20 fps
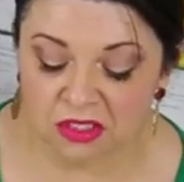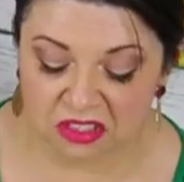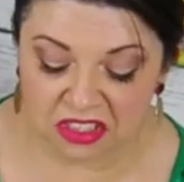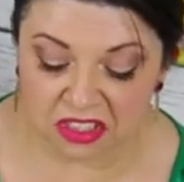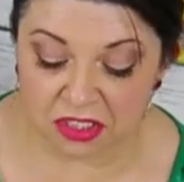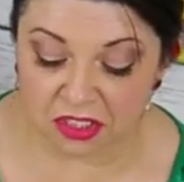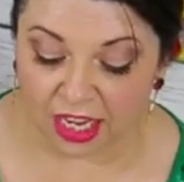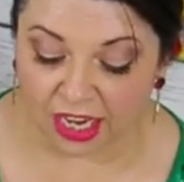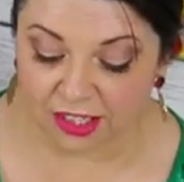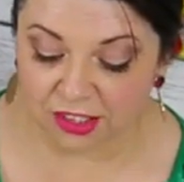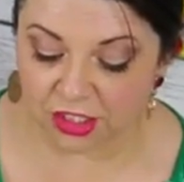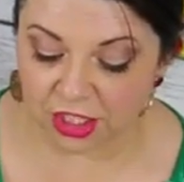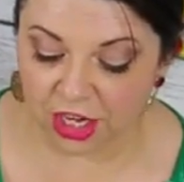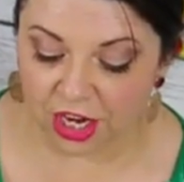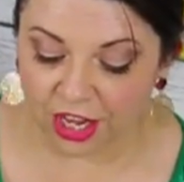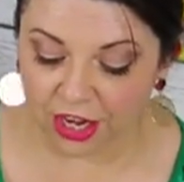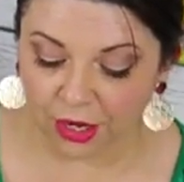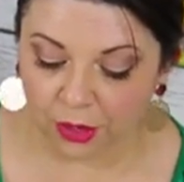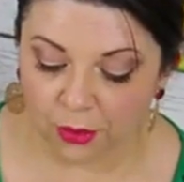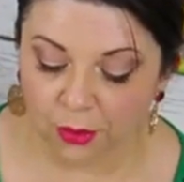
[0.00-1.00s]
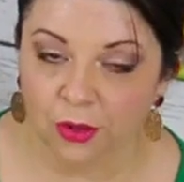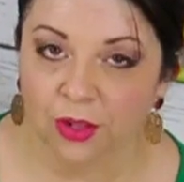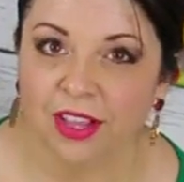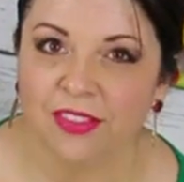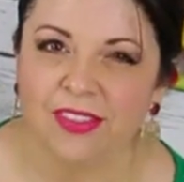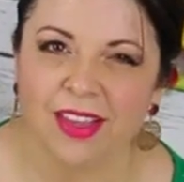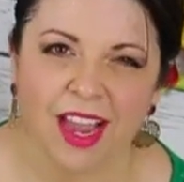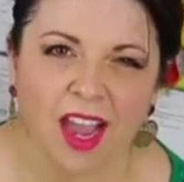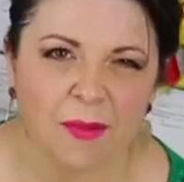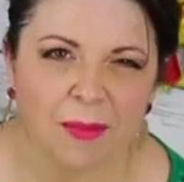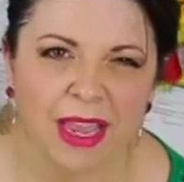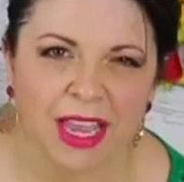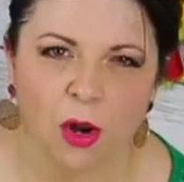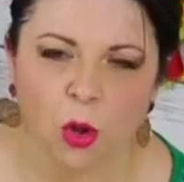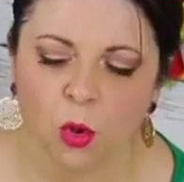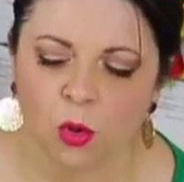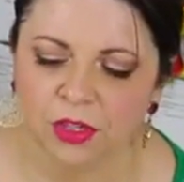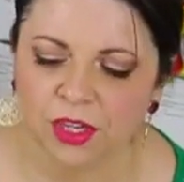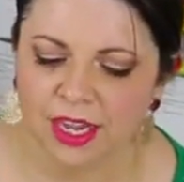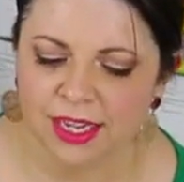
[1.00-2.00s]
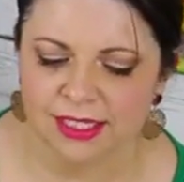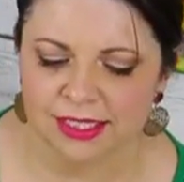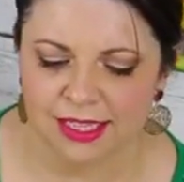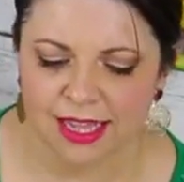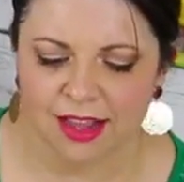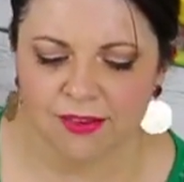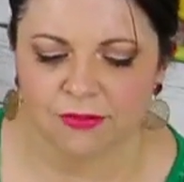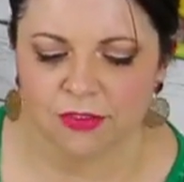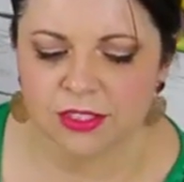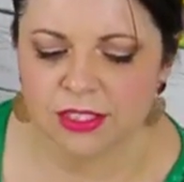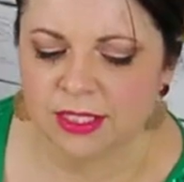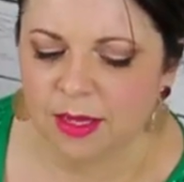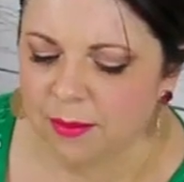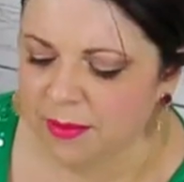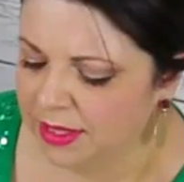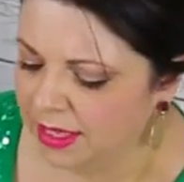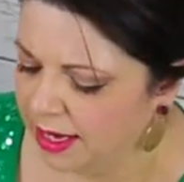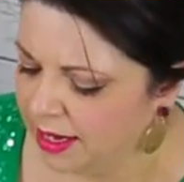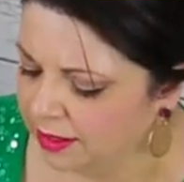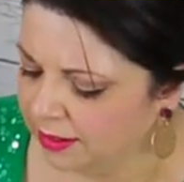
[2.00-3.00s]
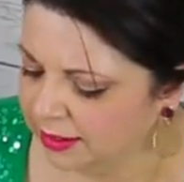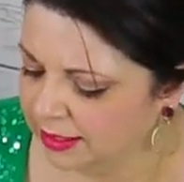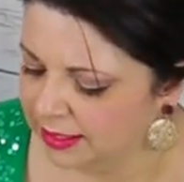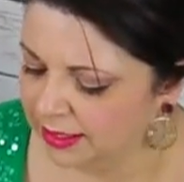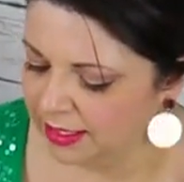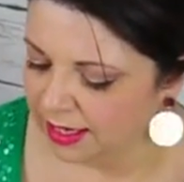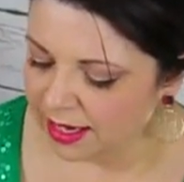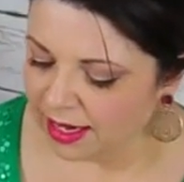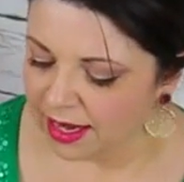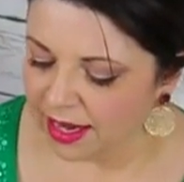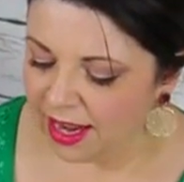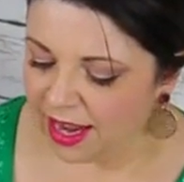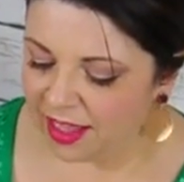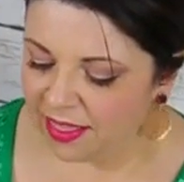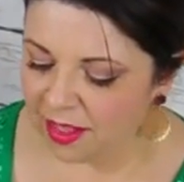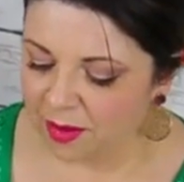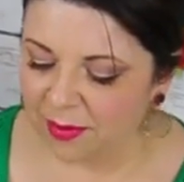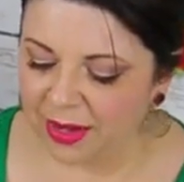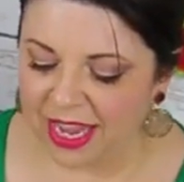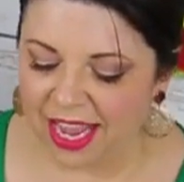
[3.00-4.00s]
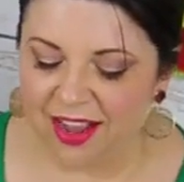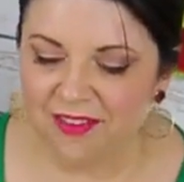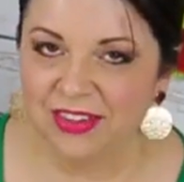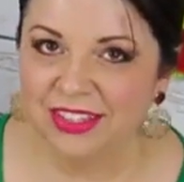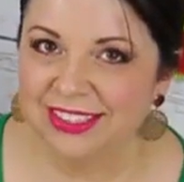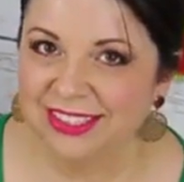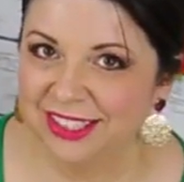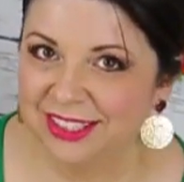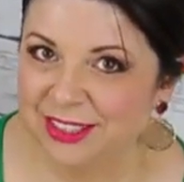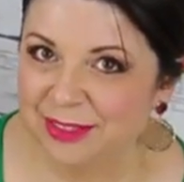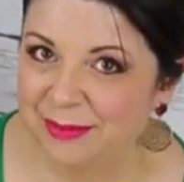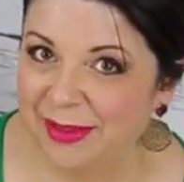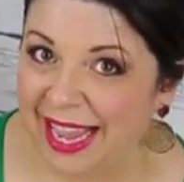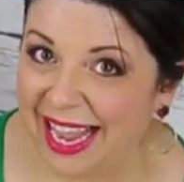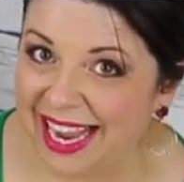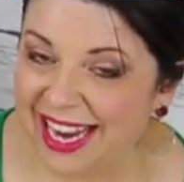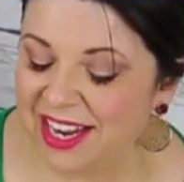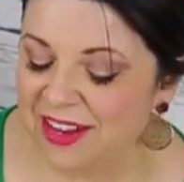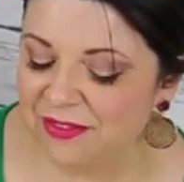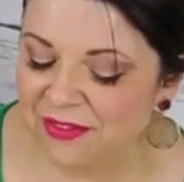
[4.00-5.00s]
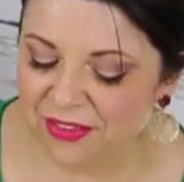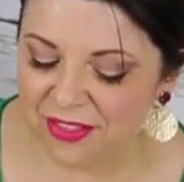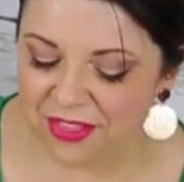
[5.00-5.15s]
This is actually kind of cool. I think I might hold on to that for something else. And then we have a little pack of